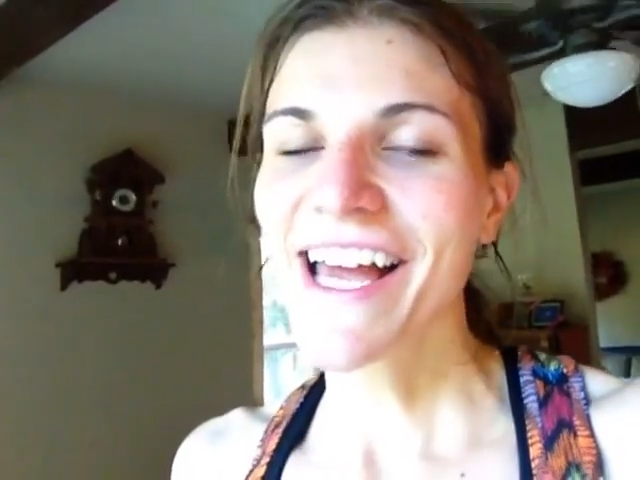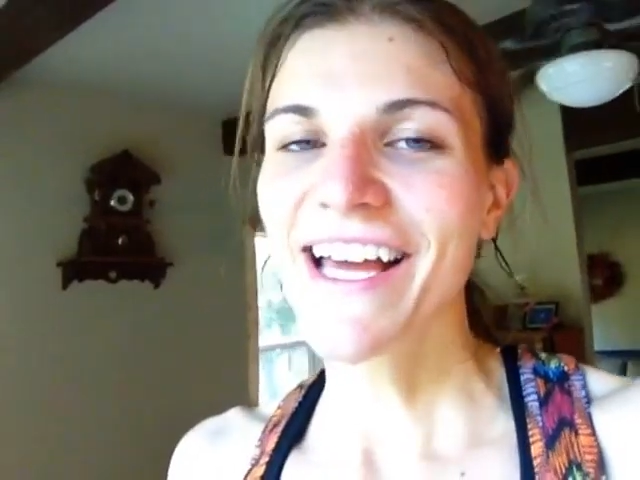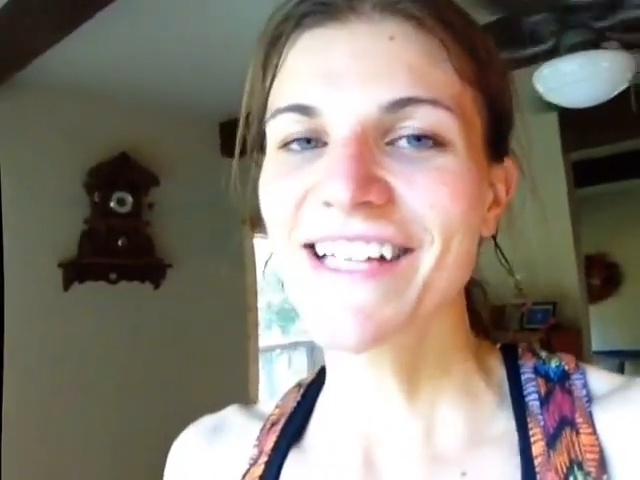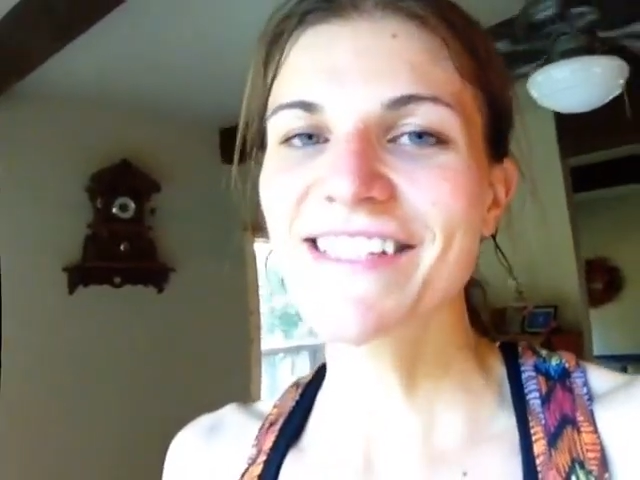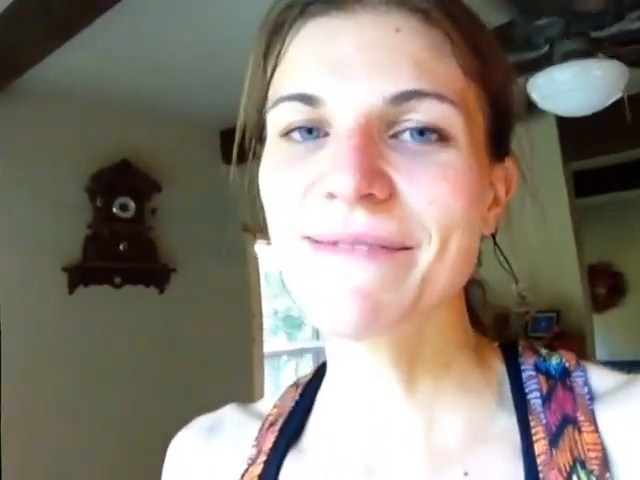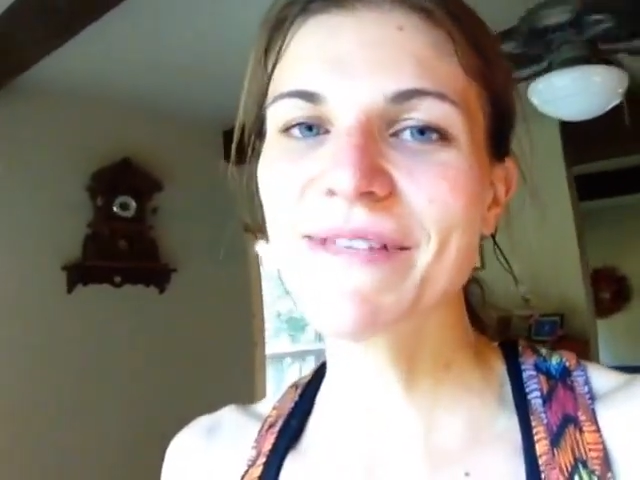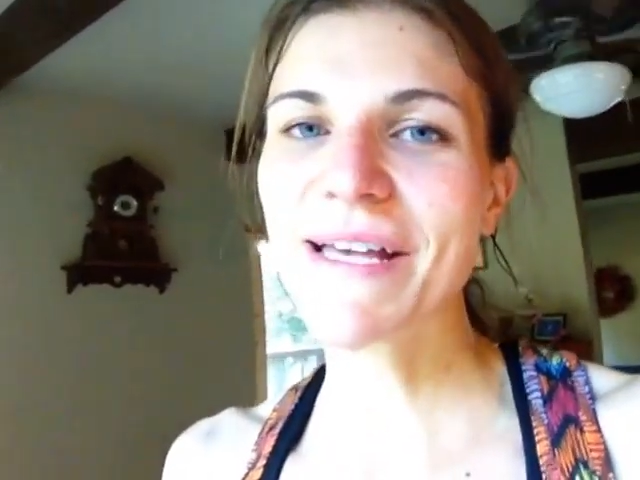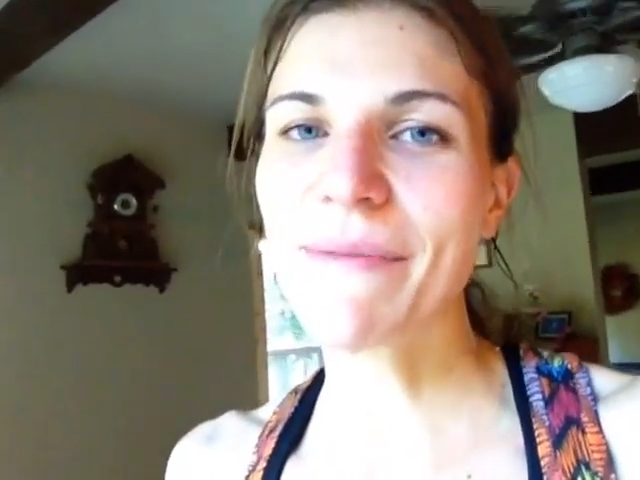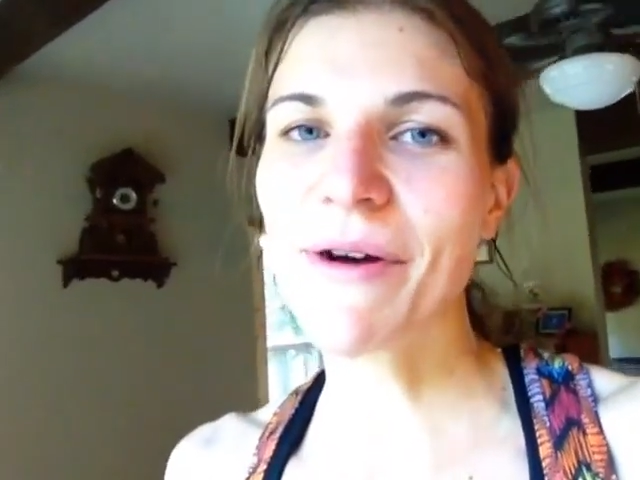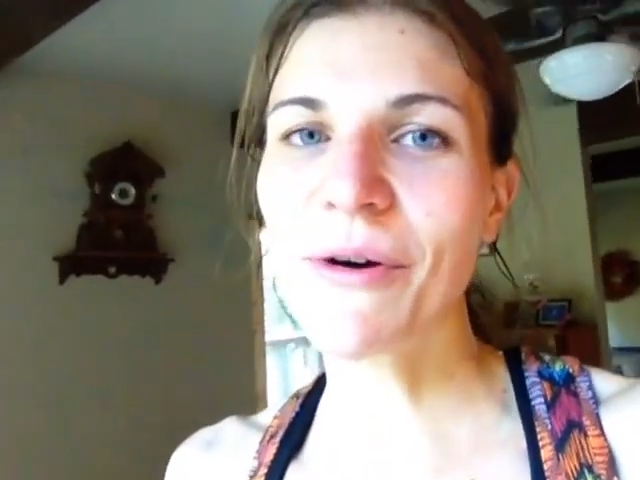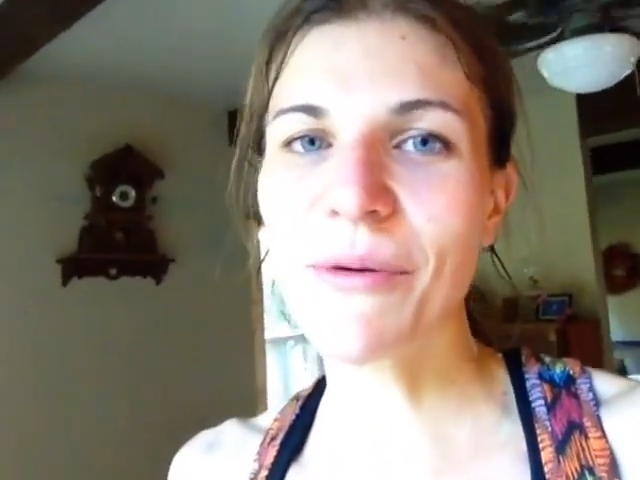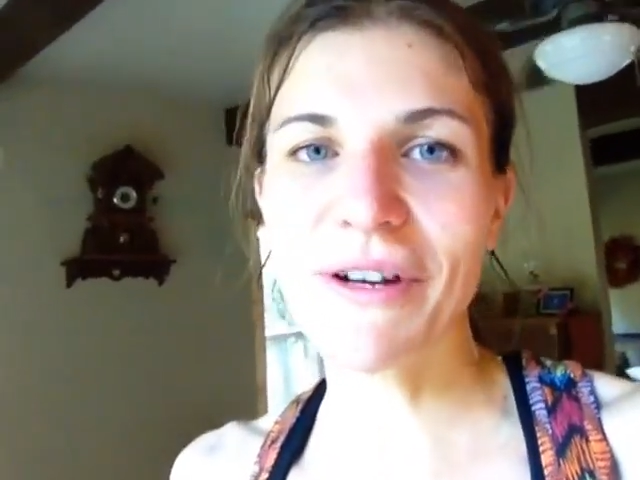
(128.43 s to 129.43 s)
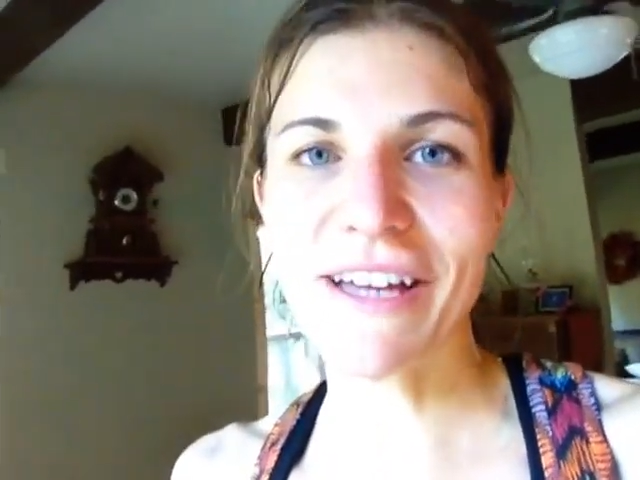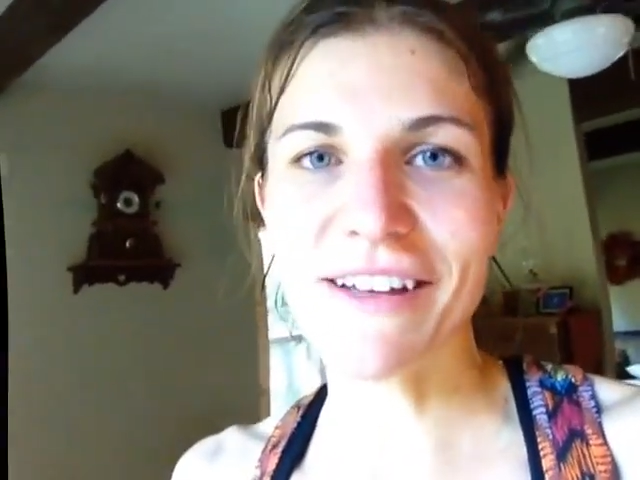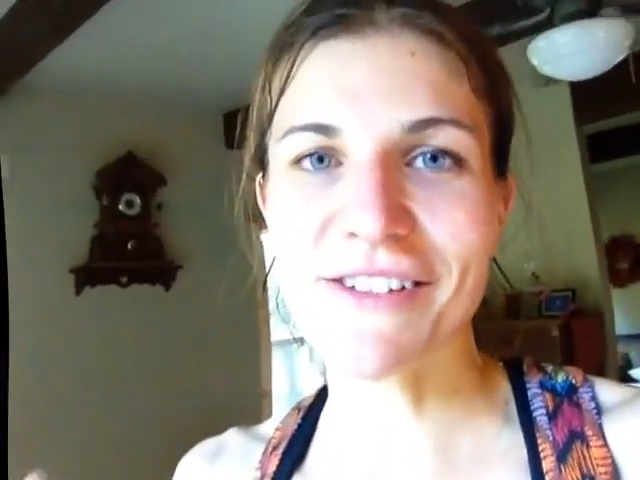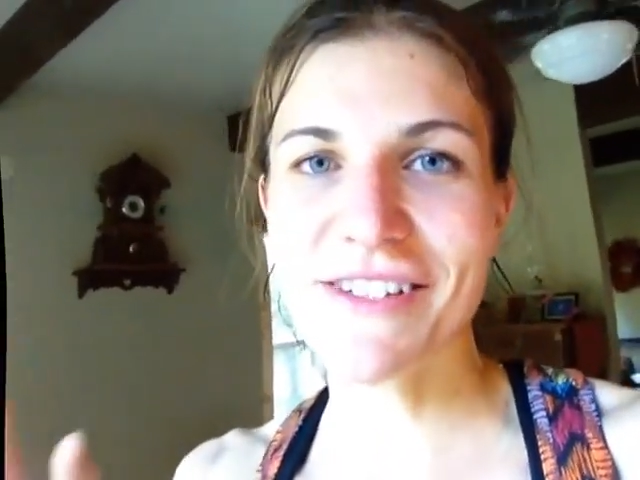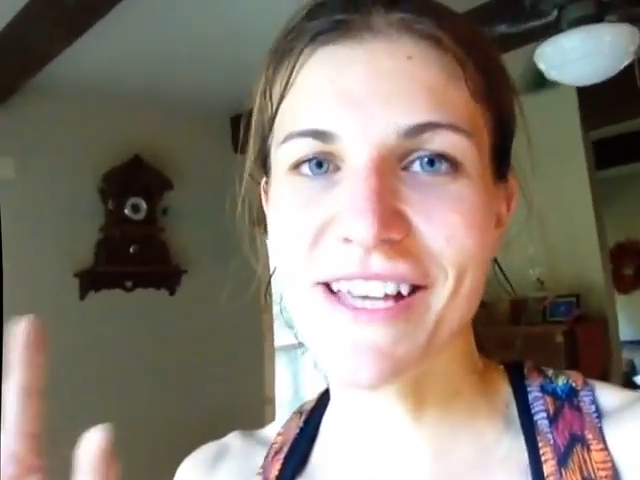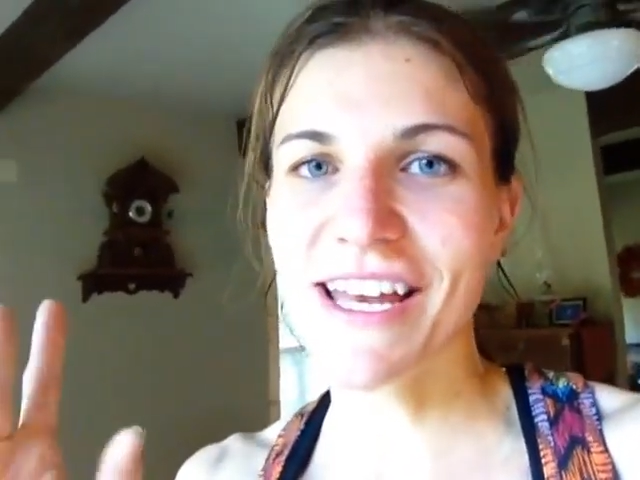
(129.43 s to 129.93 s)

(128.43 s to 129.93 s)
it seems like my whole workout just